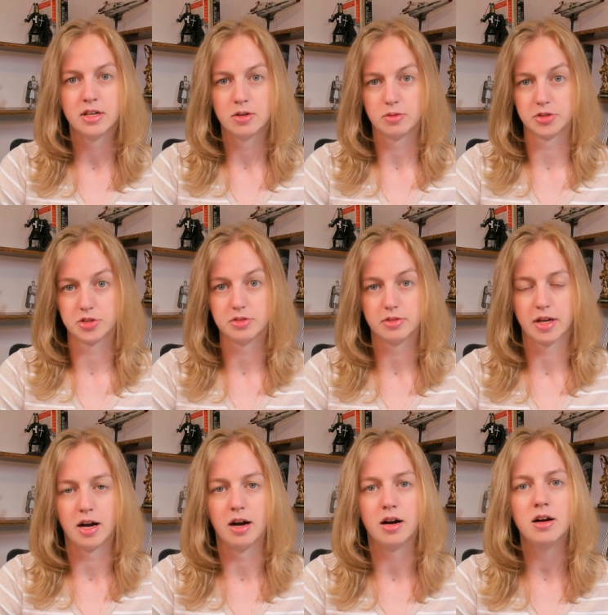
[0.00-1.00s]
which they
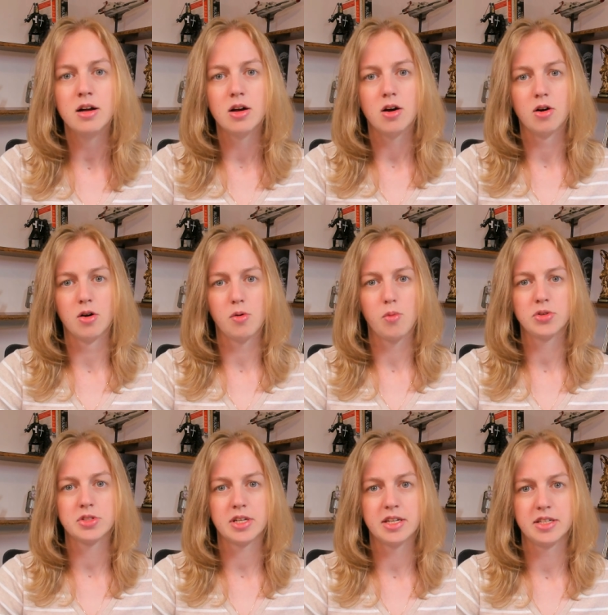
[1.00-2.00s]
are, or
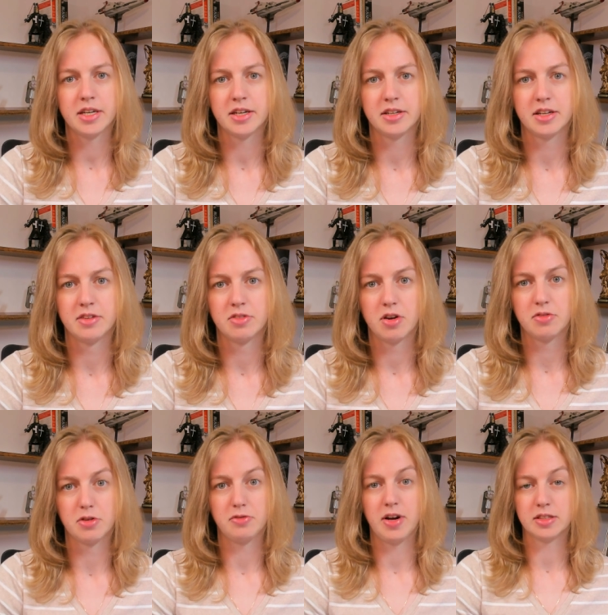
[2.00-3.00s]
wasn't indicative of
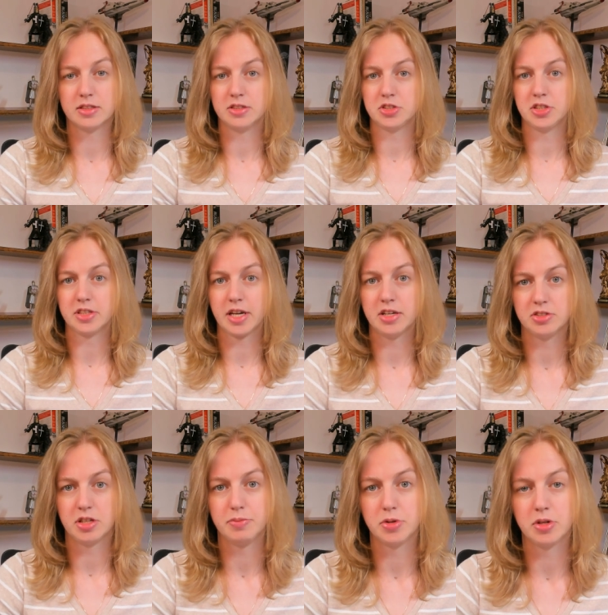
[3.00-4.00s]
the fact that she engaged
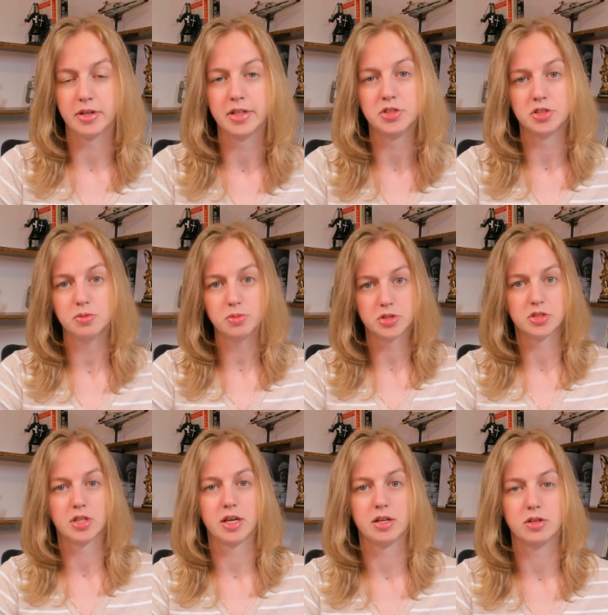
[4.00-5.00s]
in mutilation, which
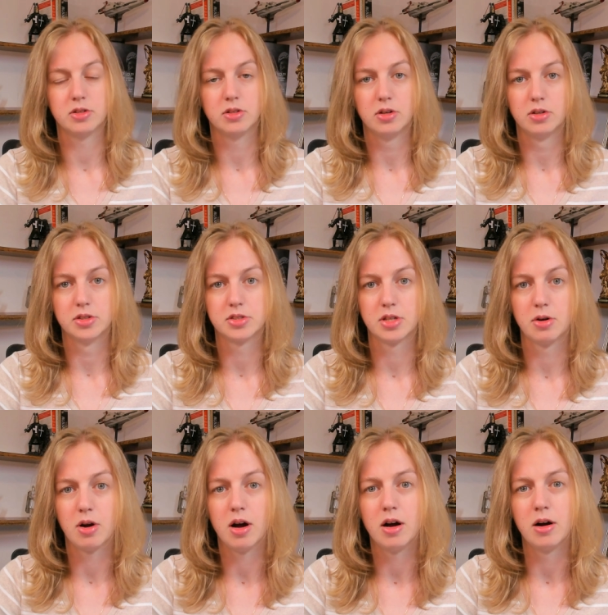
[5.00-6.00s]
they also
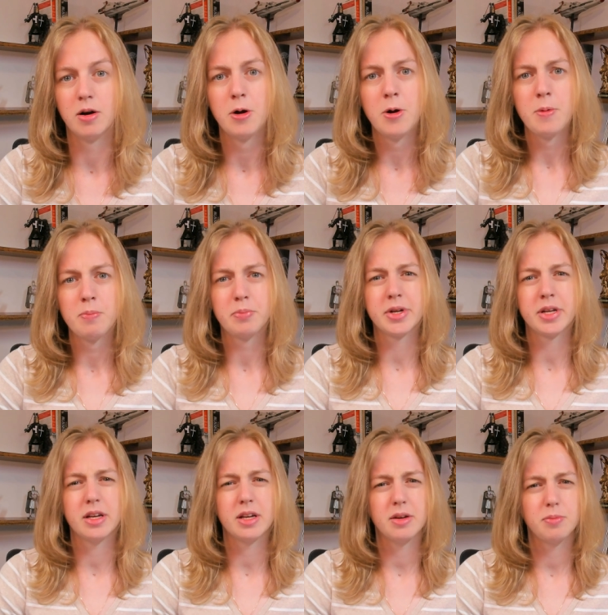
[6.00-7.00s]
are, but
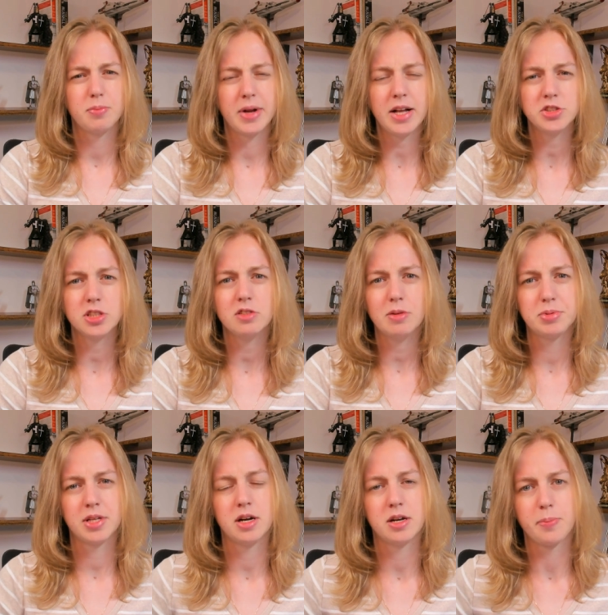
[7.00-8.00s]
it, but actually
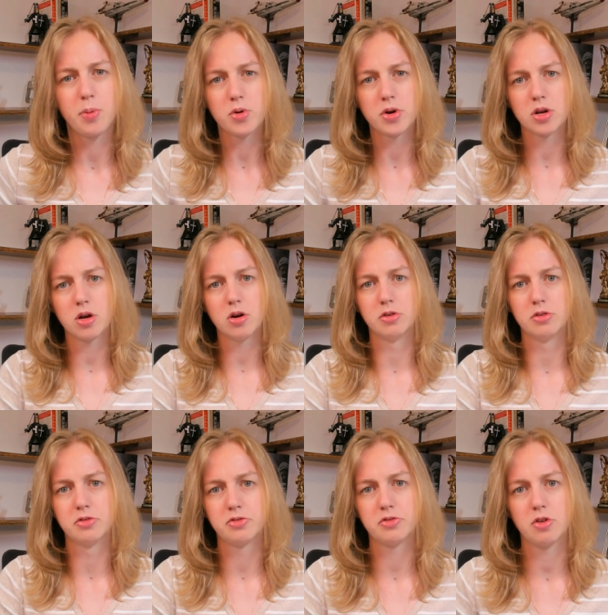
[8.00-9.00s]
represented a point
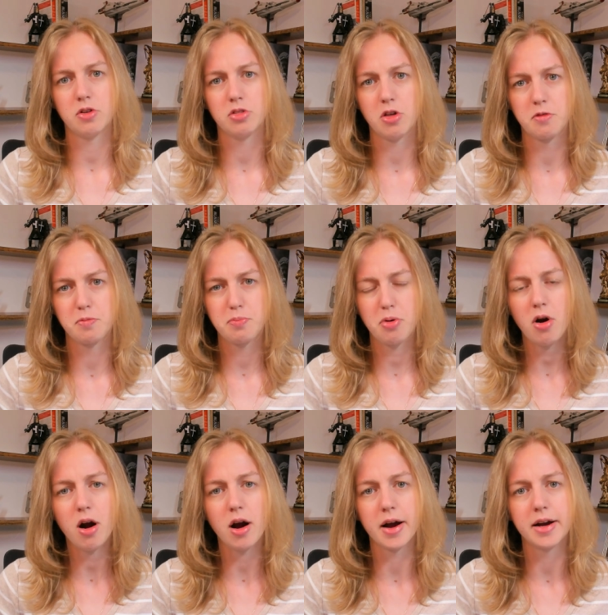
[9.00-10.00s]
of of
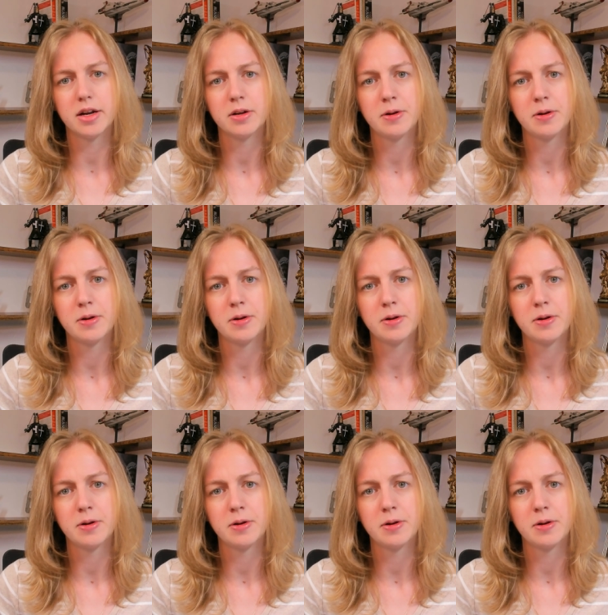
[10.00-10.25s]
pride